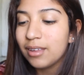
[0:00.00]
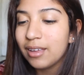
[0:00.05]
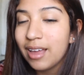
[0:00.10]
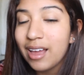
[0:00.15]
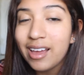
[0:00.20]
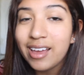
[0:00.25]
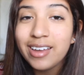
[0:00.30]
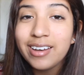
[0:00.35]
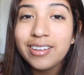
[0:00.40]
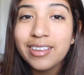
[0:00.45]

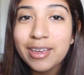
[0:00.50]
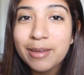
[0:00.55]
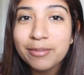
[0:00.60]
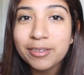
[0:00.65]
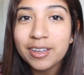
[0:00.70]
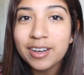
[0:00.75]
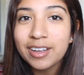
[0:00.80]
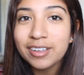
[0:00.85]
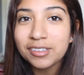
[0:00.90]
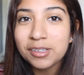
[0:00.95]
Ed keeps
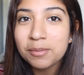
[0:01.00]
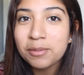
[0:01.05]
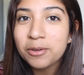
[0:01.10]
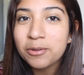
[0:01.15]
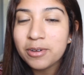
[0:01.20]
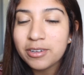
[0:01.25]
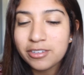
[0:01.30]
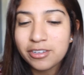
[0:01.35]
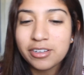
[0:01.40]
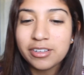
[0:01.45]
on asking me
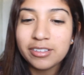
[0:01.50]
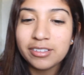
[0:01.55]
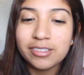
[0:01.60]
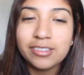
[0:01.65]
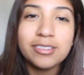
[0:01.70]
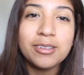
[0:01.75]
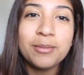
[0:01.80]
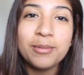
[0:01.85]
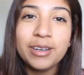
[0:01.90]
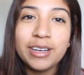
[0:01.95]
questions,
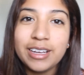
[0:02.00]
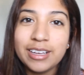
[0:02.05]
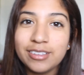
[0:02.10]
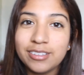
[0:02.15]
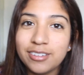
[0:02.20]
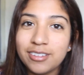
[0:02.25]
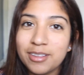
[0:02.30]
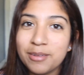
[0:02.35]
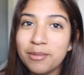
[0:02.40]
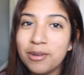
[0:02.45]
so I'm gonna
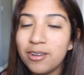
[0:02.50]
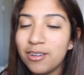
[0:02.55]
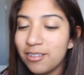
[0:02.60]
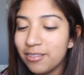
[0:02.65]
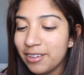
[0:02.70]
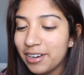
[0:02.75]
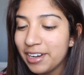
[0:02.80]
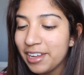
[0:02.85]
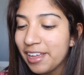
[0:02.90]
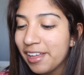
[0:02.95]
answer them all.
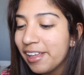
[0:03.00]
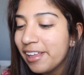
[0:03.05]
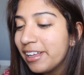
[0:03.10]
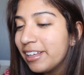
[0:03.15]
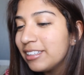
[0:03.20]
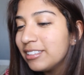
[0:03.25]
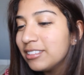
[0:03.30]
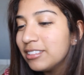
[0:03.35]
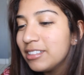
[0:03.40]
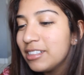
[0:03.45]
Ready?
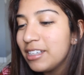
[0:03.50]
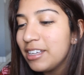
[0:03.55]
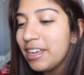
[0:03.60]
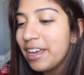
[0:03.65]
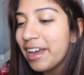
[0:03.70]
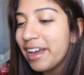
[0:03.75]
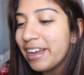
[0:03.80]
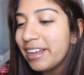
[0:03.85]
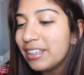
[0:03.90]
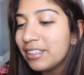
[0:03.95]
He
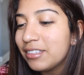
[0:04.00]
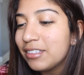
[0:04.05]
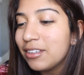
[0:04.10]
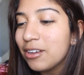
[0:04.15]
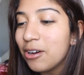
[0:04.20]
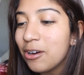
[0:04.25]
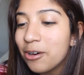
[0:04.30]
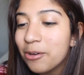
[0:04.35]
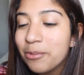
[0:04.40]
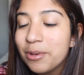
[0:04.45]
asked,
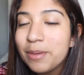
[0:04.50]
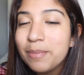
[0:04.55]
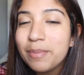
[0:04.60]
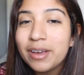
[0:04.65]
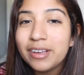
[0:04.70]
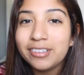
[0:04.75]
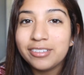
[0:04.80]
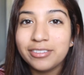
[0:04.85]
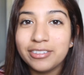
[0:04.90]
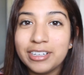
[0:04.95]
are we
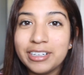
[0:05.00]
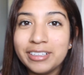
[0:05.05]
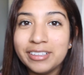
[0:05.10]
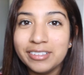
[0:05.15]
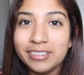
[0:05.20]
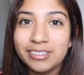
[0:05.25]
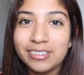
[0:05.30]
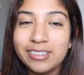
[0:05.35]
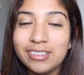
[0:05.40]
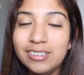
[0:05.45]
best
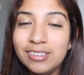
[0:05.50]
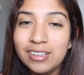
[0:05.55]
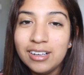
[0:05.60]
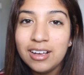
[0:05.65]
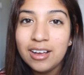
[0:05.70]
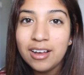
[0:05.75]
friends?